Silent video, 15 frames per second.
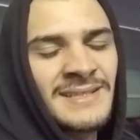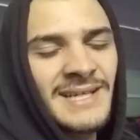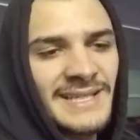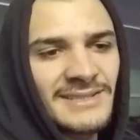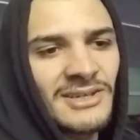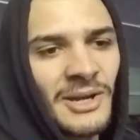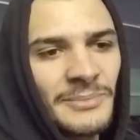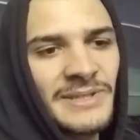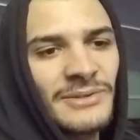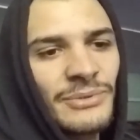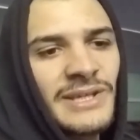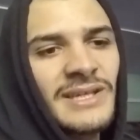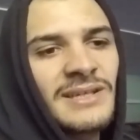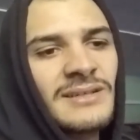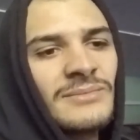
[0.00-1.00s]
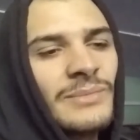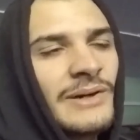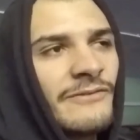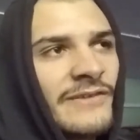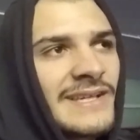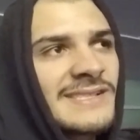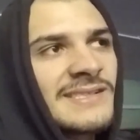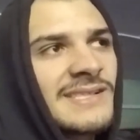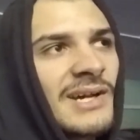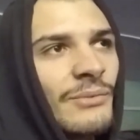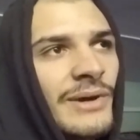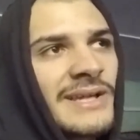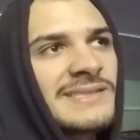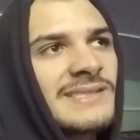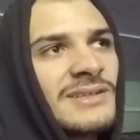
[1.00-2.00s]
had to come in the week. But Vess is at
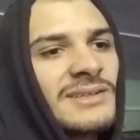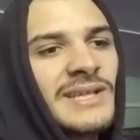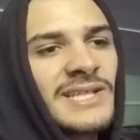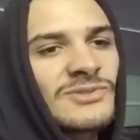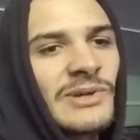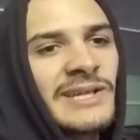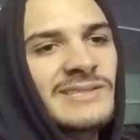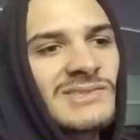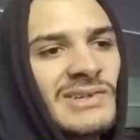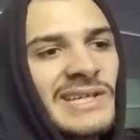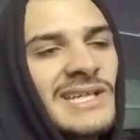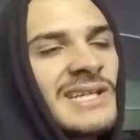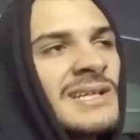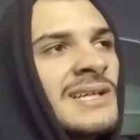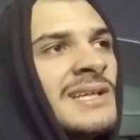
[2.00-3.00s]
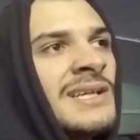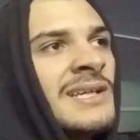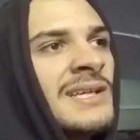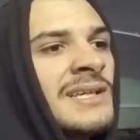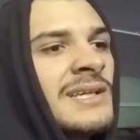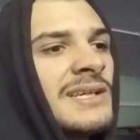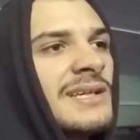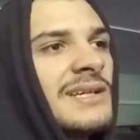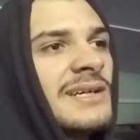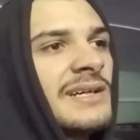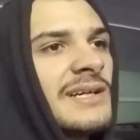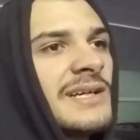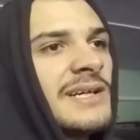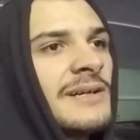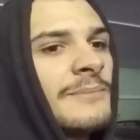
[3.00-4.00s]
work still, that's why he's not here.
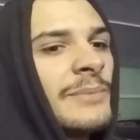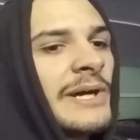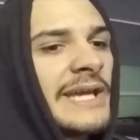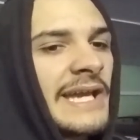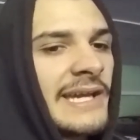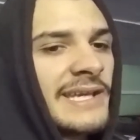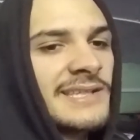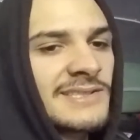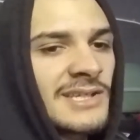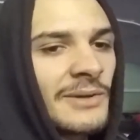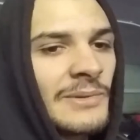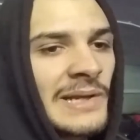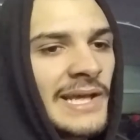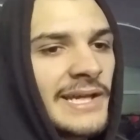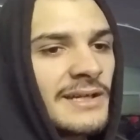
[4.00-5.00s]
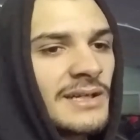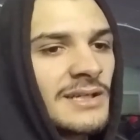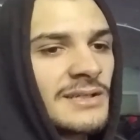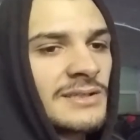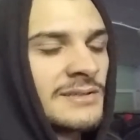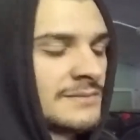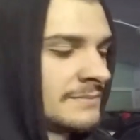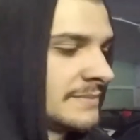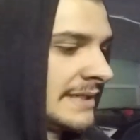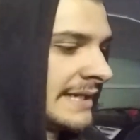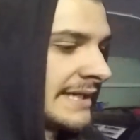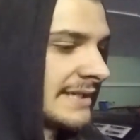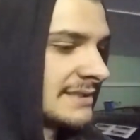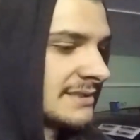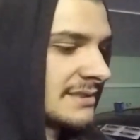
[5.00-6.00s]
But yeah, he's coming later,
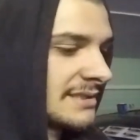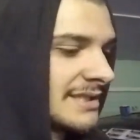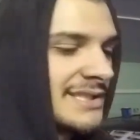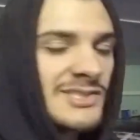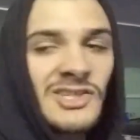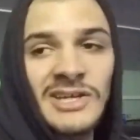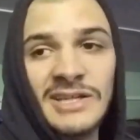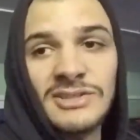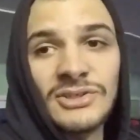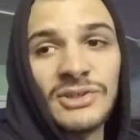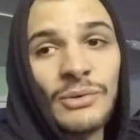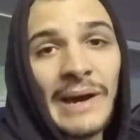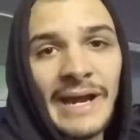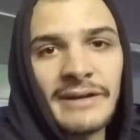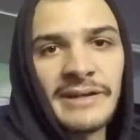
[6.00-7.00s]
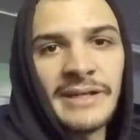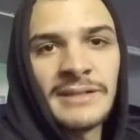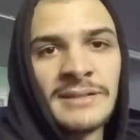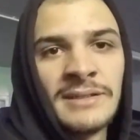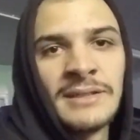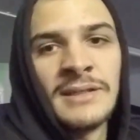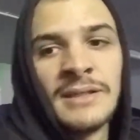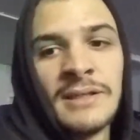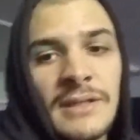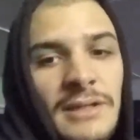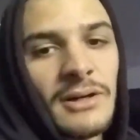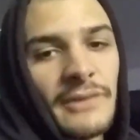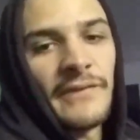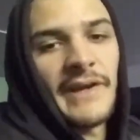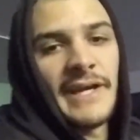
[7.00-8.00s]
and he's gonna do the wiring
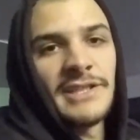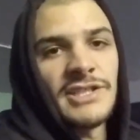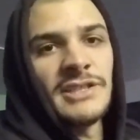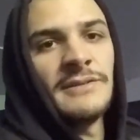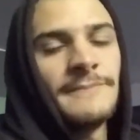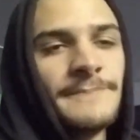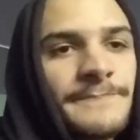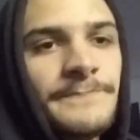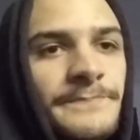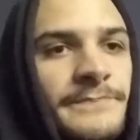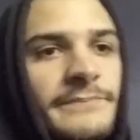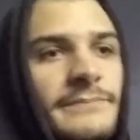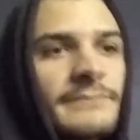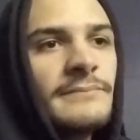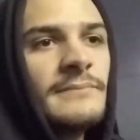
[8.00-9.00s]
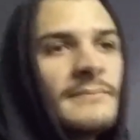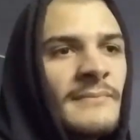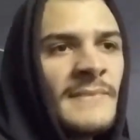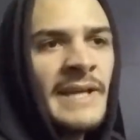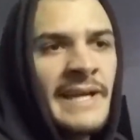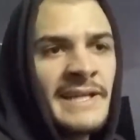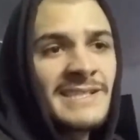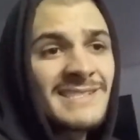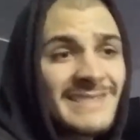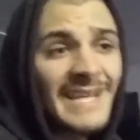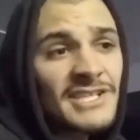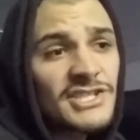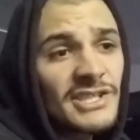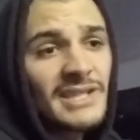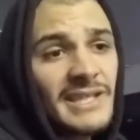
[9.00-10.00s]
on the engine, and
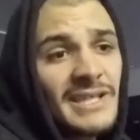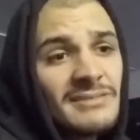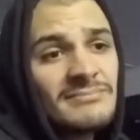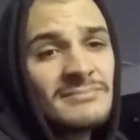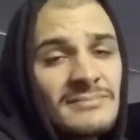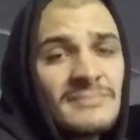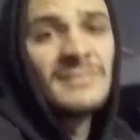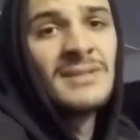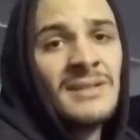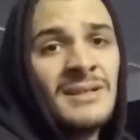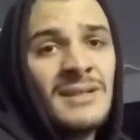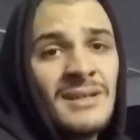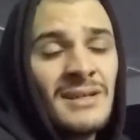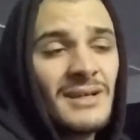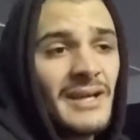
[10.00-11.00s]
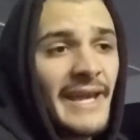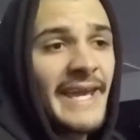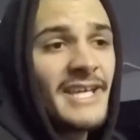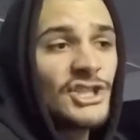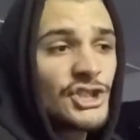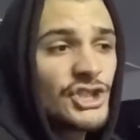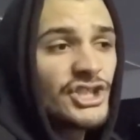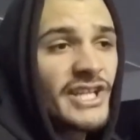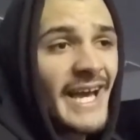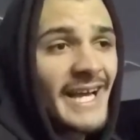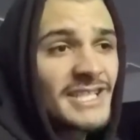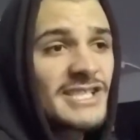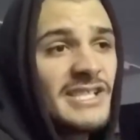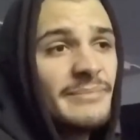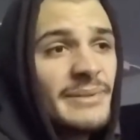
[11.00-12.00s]
essentially it should
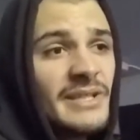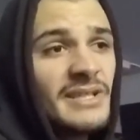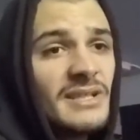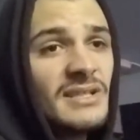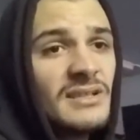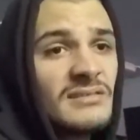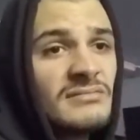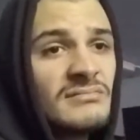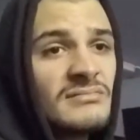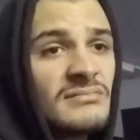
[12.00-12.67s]
actually be